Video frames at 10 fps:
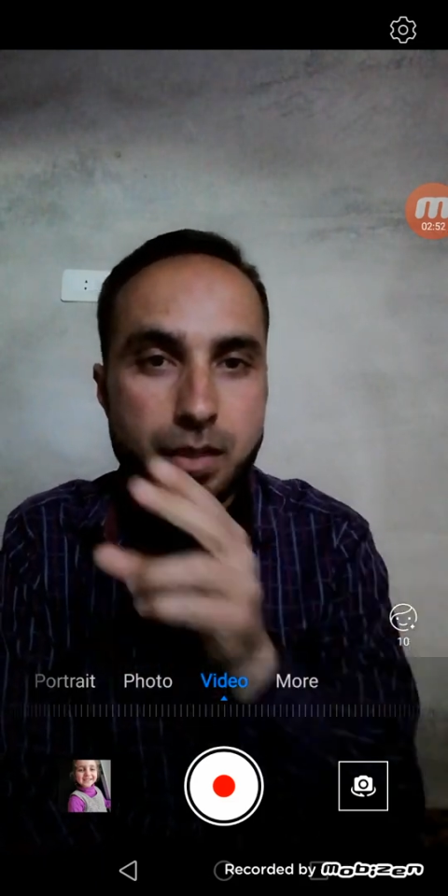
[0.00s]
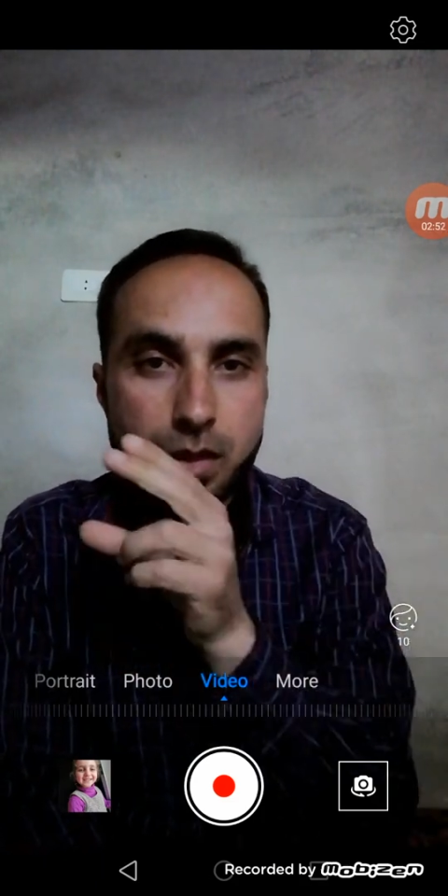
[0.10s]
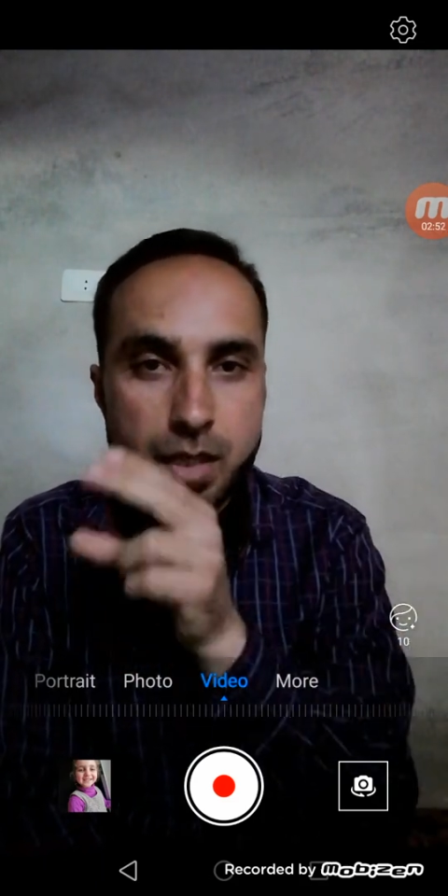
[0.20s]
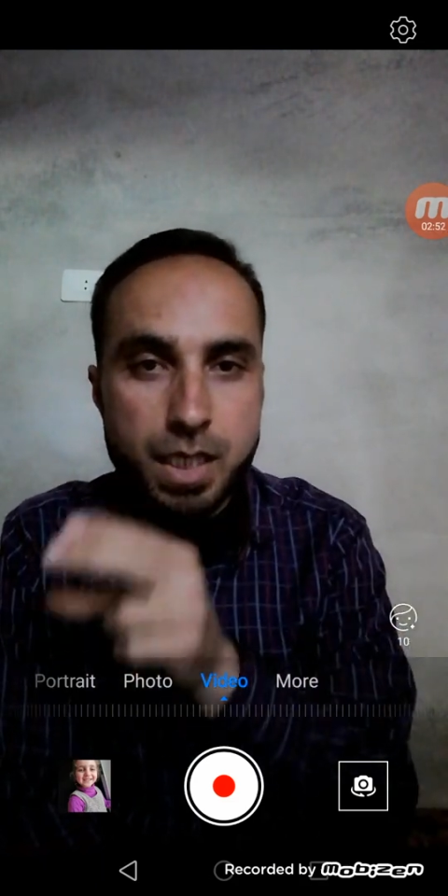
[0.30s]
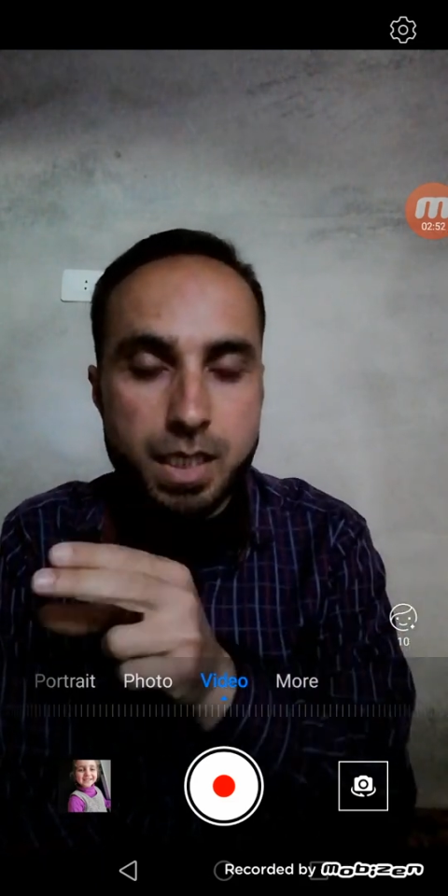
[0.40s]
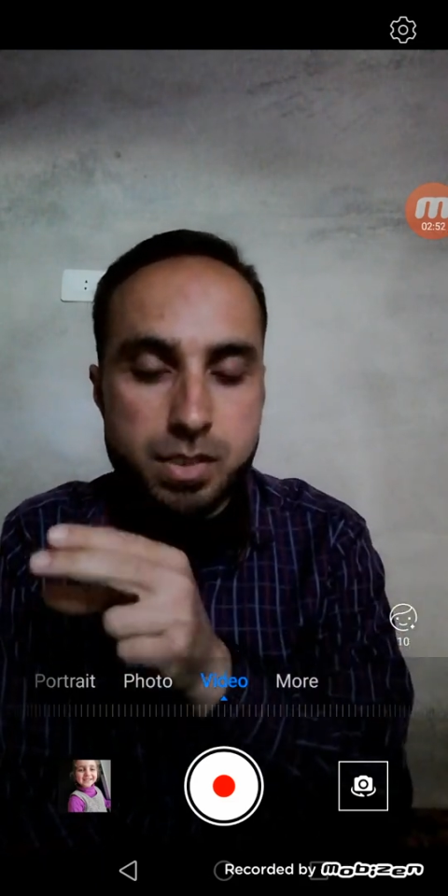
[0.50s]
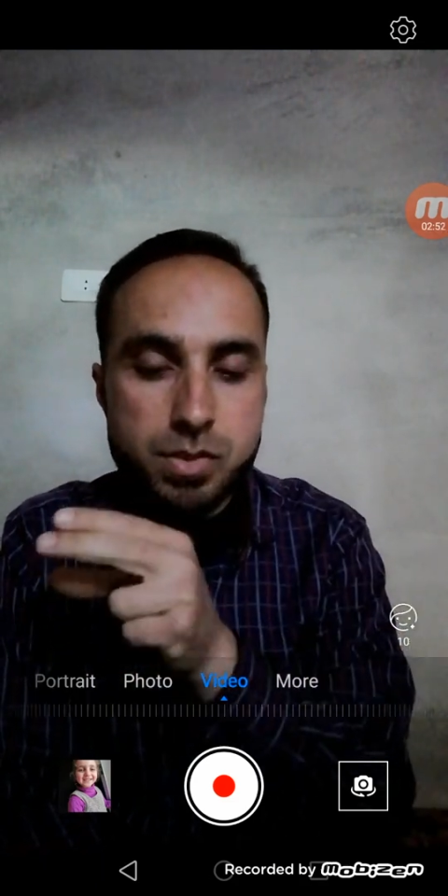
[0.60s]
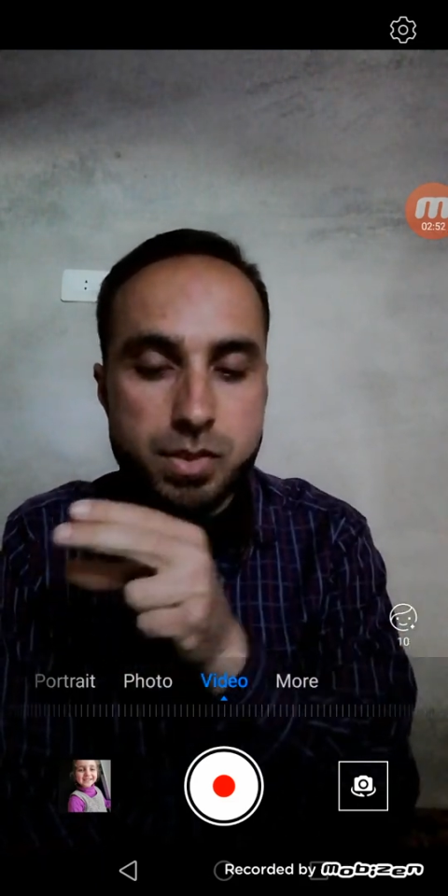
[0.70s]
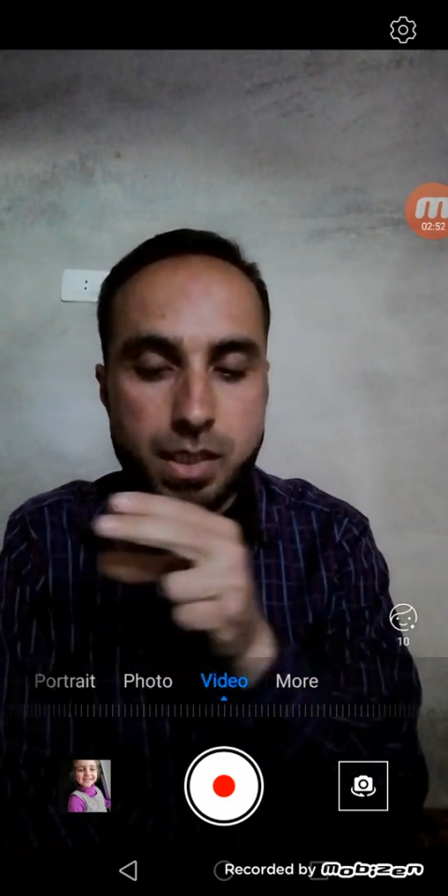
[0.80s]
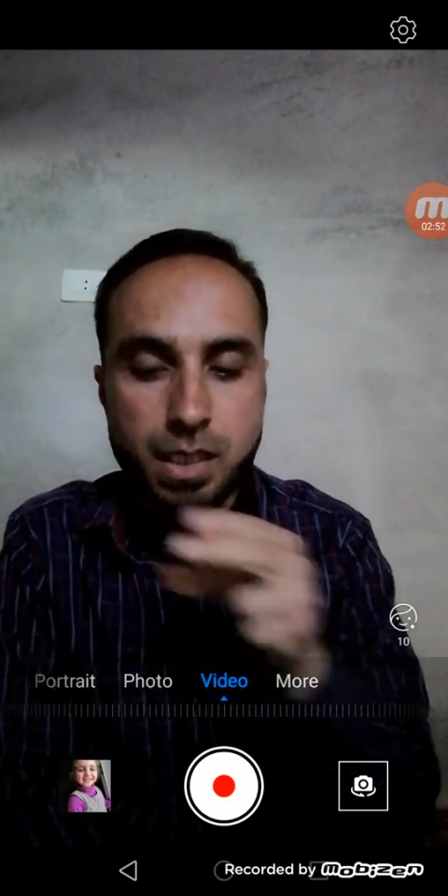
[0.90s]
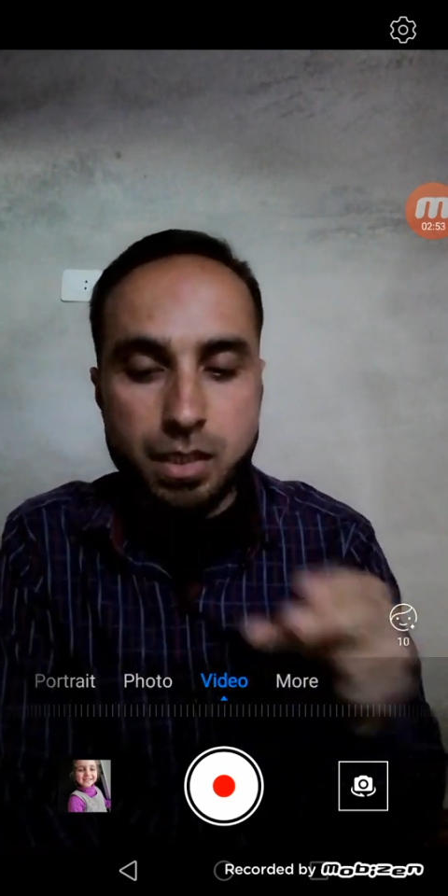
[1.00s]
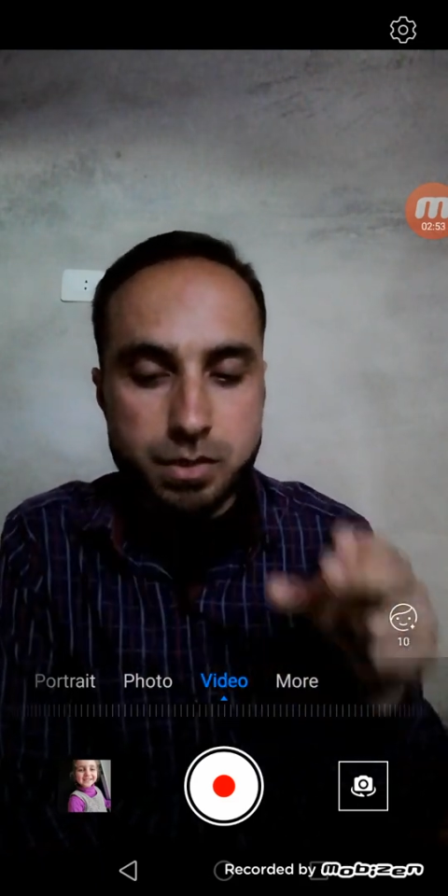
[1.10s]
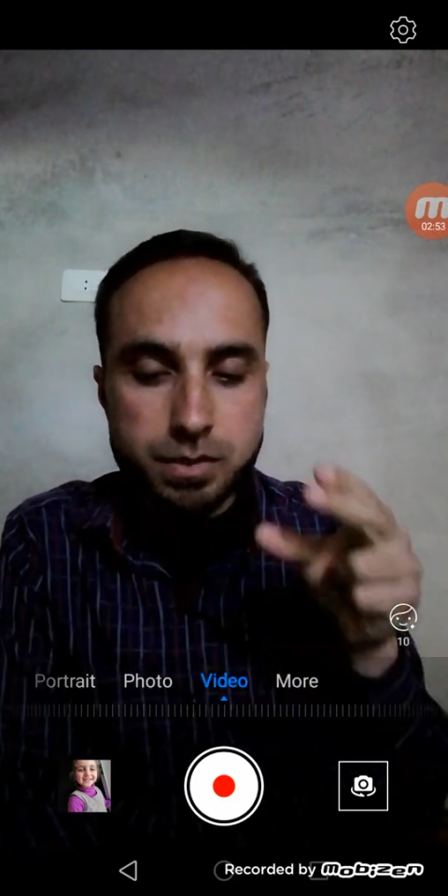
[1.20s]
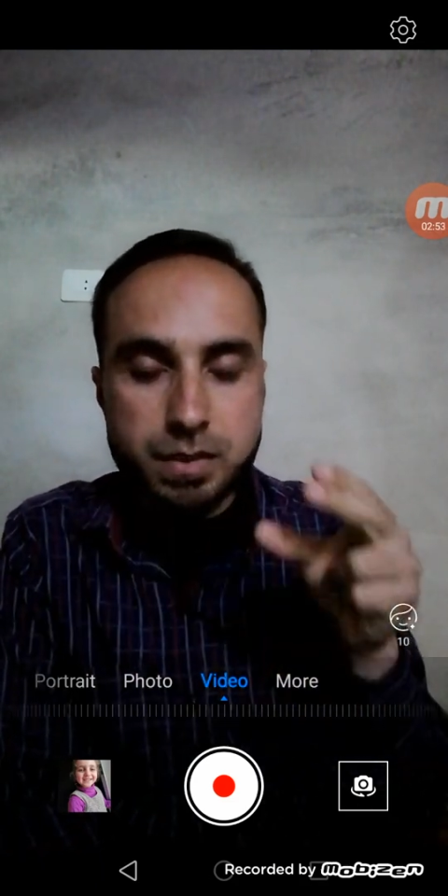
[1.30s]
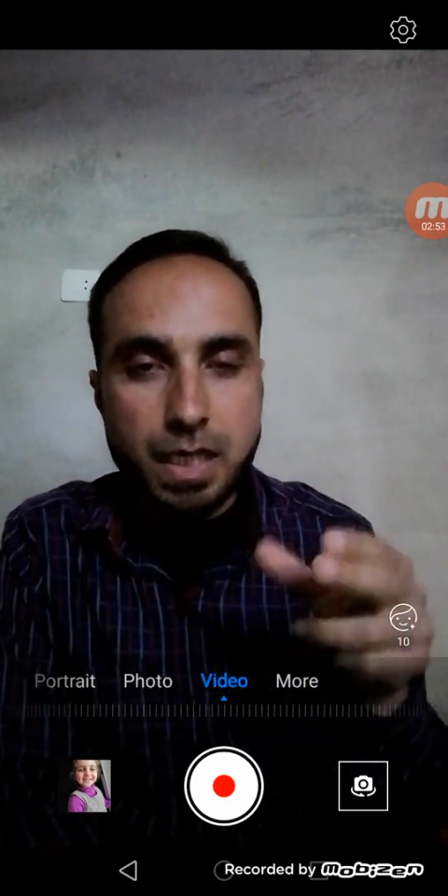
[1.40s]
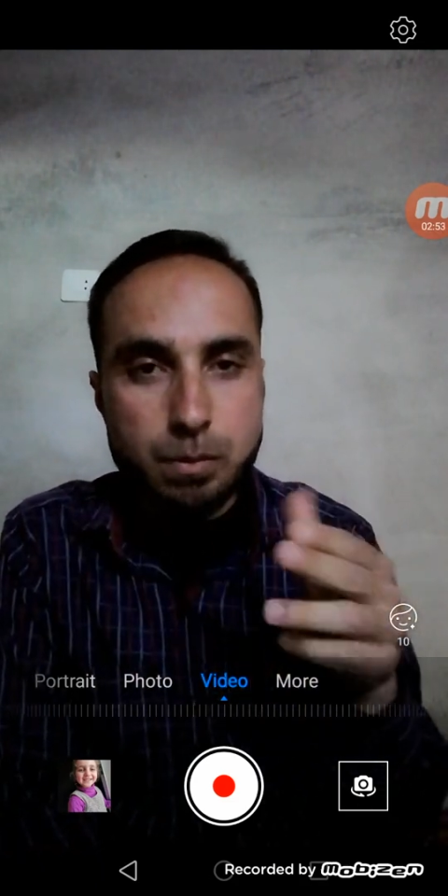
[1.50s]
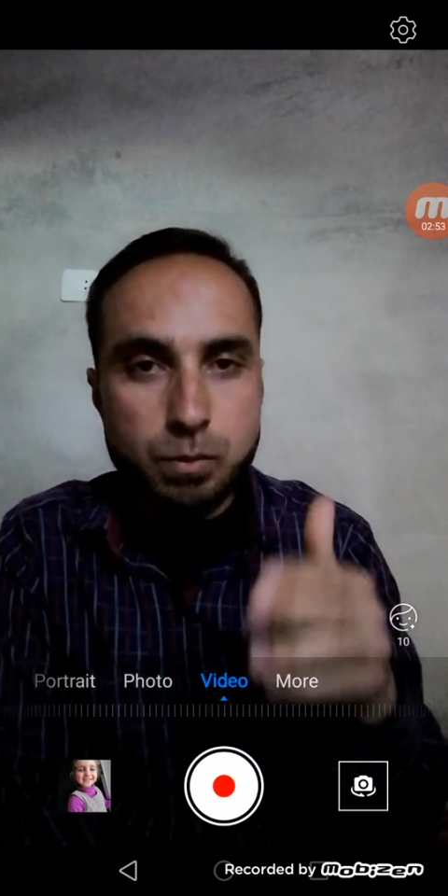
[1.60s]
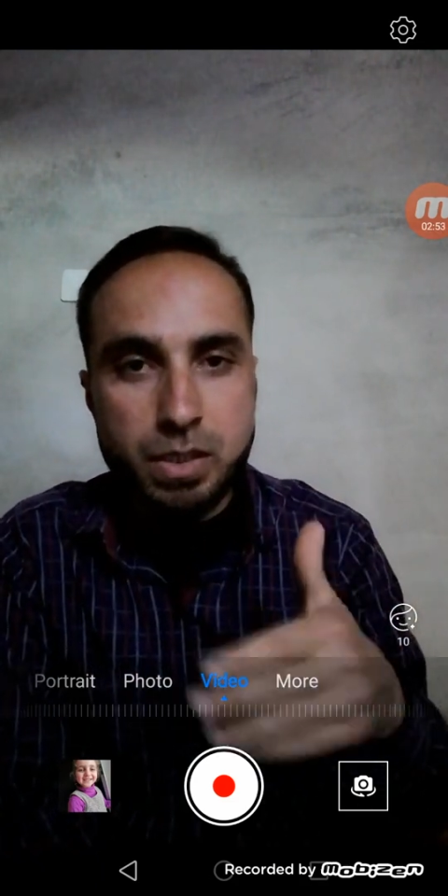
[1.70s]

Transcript: That's a long time.